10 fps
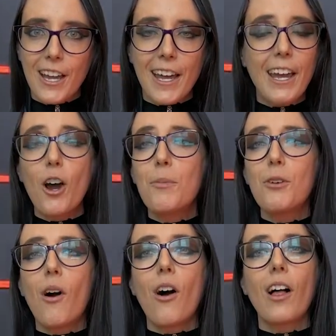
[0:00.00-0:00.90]
And I hope you
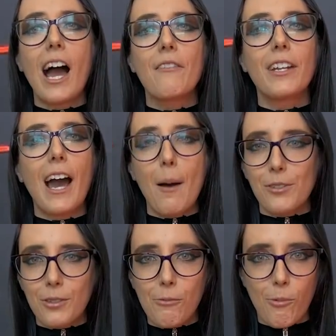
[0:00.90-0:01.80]
all have an
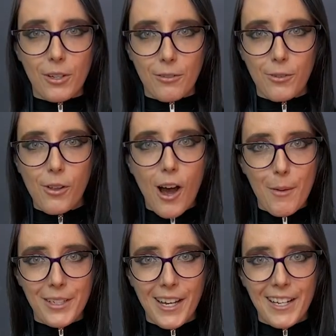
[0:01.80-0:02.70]
absolutely wonderful
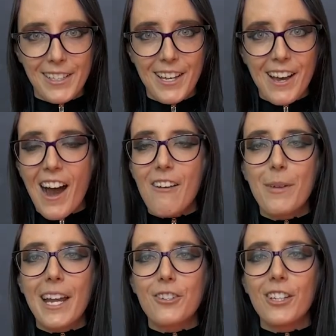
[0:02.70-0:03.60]
hobby night. I've been
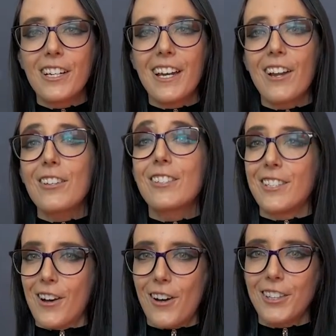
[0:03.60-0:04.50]
Angela, and I'll see
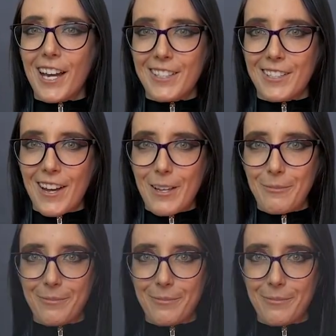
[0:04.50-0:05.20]
y'all next time.